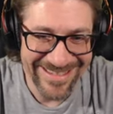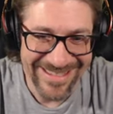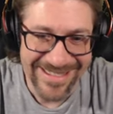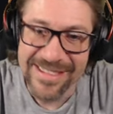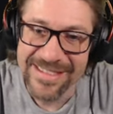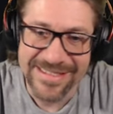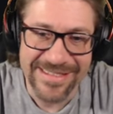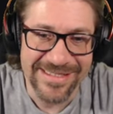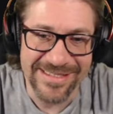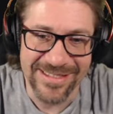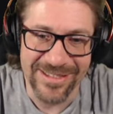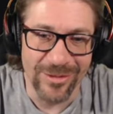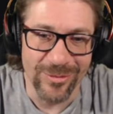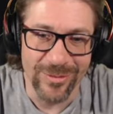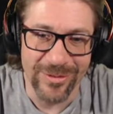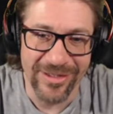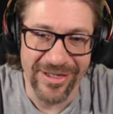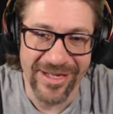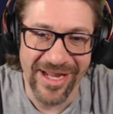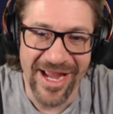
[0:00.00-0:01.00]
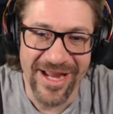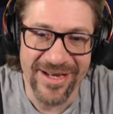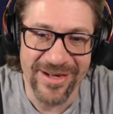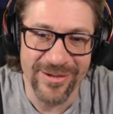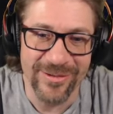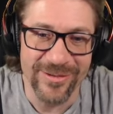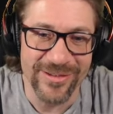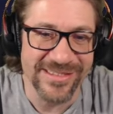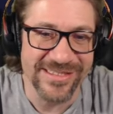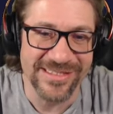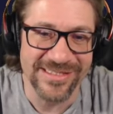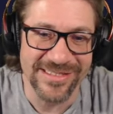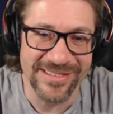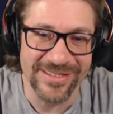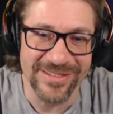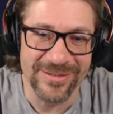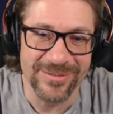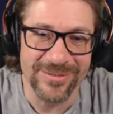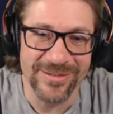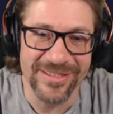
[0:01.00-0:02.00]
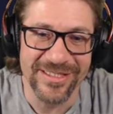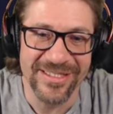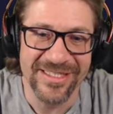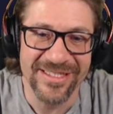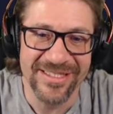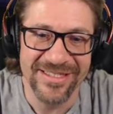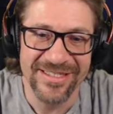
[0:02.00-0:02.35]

this isn't going to work. I know this isn't going to work.